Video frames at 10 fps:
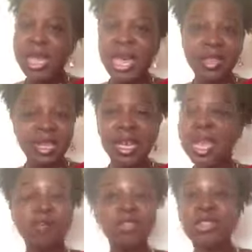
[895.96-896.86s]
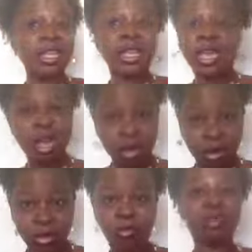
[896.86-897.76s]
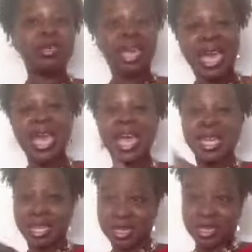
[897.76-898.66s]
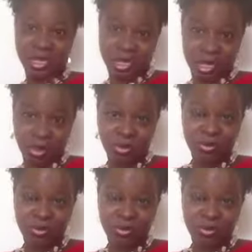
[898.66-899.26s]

And then everything else will be added to you.